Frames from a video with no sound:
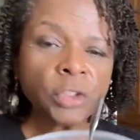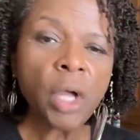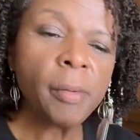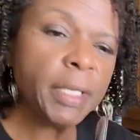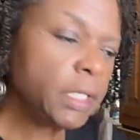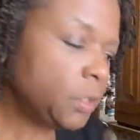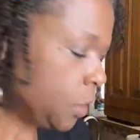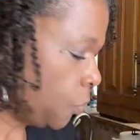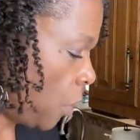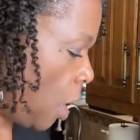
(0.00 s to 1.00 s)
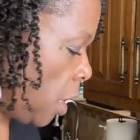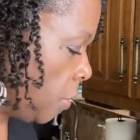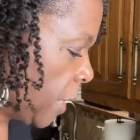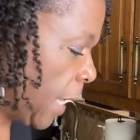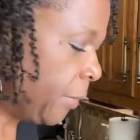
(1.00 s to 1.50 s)
So I'm eating it
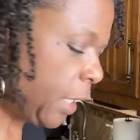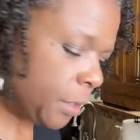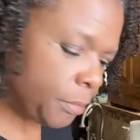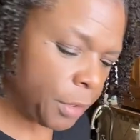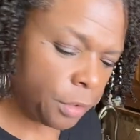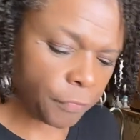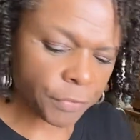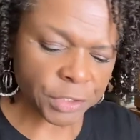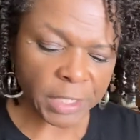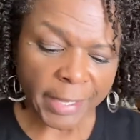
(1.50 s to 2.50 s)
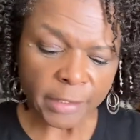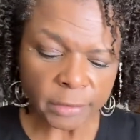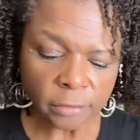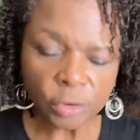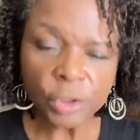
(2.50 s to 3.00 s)
raw, but I made a beautiful
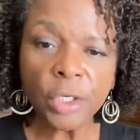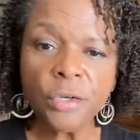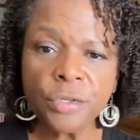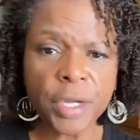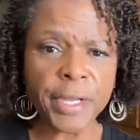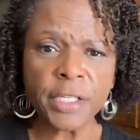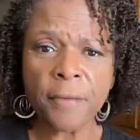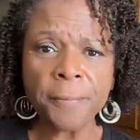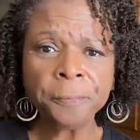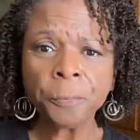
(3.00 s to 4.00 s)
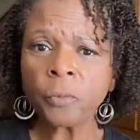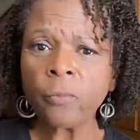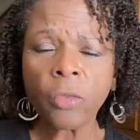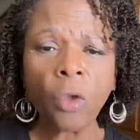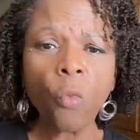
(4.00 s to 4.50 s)
salad to show you guys.
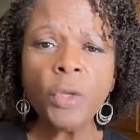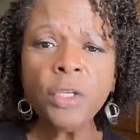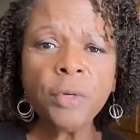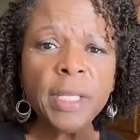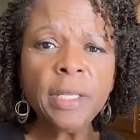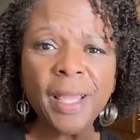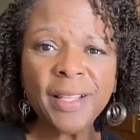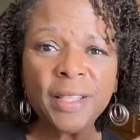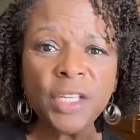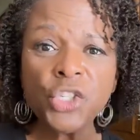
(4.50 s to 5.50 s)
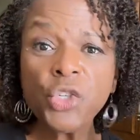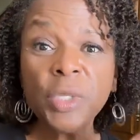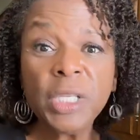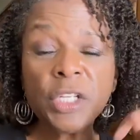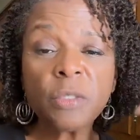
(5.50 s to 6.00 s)
When you eat like this, you
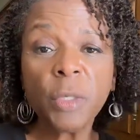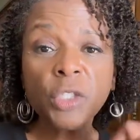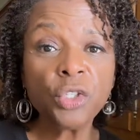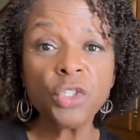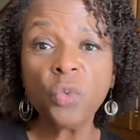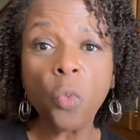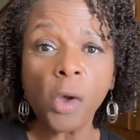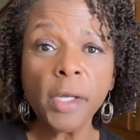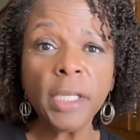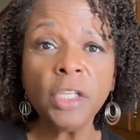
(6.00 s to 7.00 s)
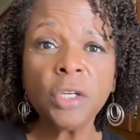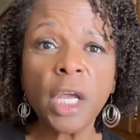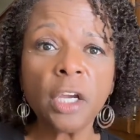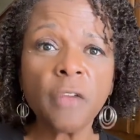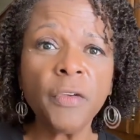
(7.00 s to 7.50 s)
can eat as much as you want and you're
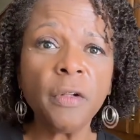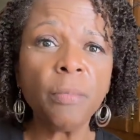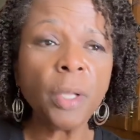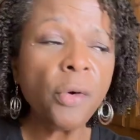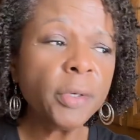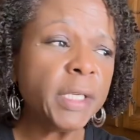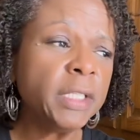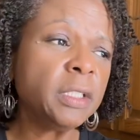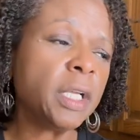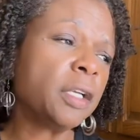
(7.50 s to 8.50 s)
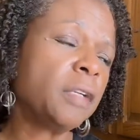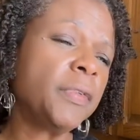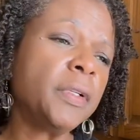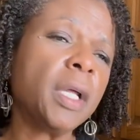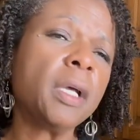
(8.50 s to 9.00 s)
not gonna feel bloated. You're not gonna
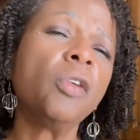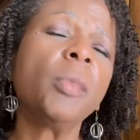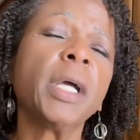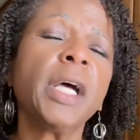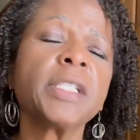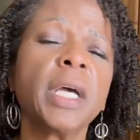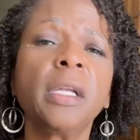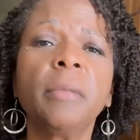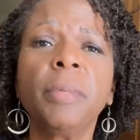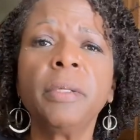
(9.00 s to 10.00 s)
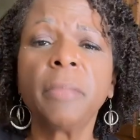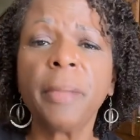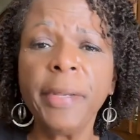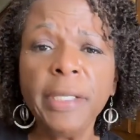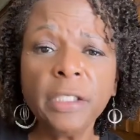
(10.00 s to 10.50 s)
feel like, oh my gosh, gotta unbutton
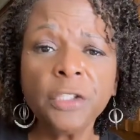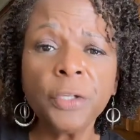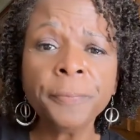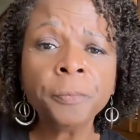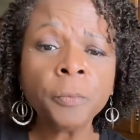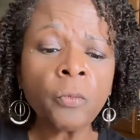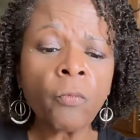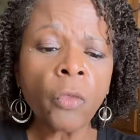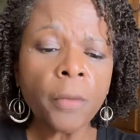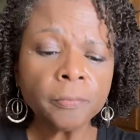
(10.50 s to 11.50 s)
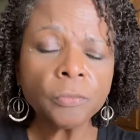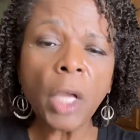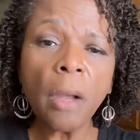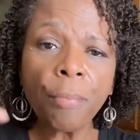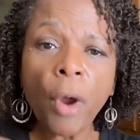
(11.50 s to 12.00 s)
my pants.
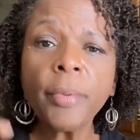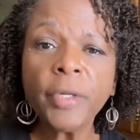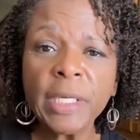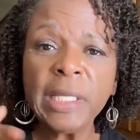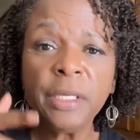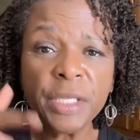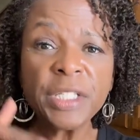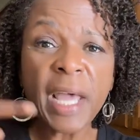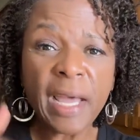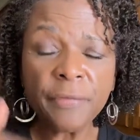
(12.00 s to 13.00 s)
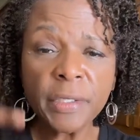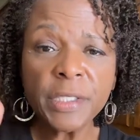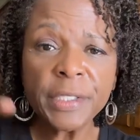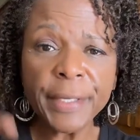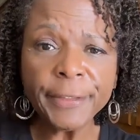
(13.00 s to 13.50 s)
I'm probably gonna eat at least half of
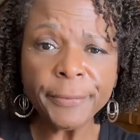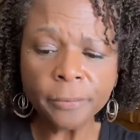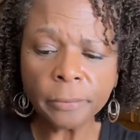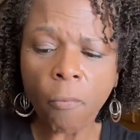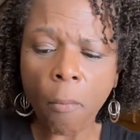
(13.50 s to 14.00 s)
this now